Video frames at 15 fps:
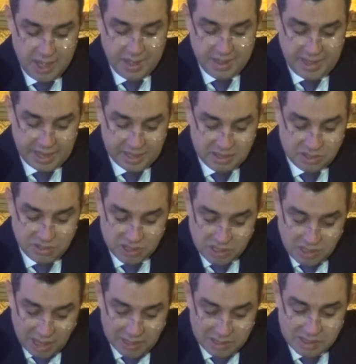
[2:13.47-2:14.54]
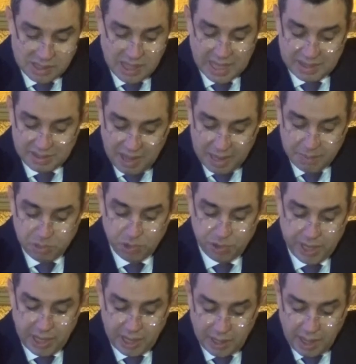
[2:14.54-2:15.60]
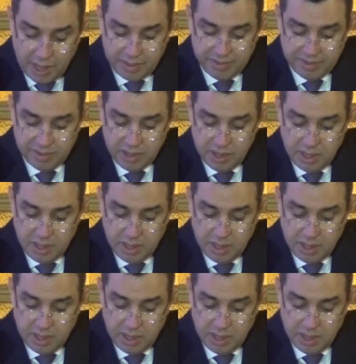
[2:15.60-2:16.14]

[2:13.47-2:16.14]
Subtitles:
that its results take time to realize